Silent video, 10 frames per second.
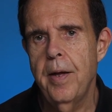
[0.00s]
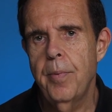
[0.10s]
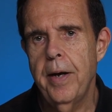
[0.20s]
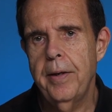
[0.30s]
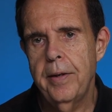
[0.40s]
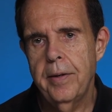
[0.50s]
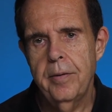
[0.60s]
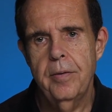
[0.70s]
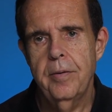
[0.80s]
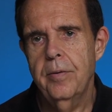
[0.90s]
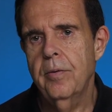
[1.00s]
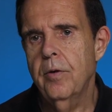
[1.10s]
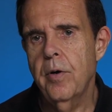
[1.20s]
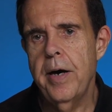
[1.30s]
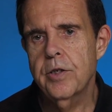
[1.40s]
But
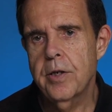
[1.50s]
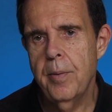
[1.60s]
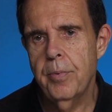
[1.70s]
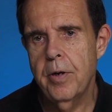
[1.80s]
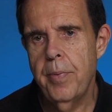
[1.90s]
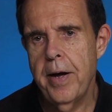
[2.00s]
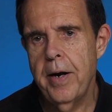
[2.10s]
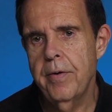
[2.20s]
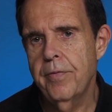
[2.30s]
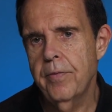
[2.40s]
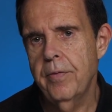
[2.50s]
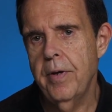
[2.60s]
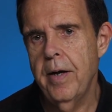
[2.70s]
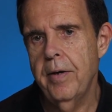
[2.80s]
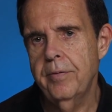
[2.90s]
the greatest competitive
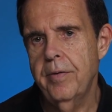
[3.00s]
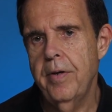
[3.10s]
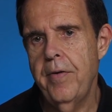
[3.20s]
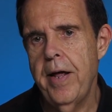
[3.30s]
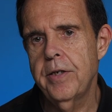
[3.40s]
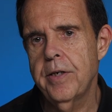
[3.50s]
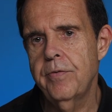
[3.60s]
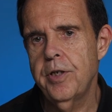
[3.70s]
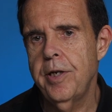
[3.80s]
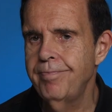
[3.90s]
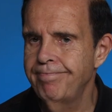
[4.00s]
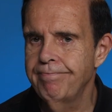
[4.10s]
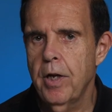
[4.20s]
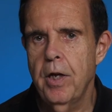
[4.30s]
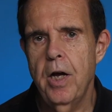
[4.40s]
advantage I've seen,
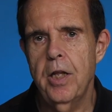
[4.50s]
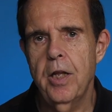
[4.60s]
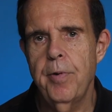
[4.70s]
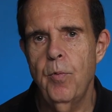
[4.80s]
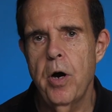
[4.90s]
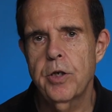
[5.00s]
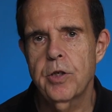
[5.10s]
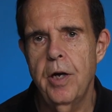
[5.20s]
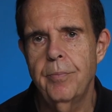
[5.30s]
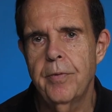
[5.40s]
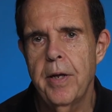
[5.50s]
Unlimited Wash Club.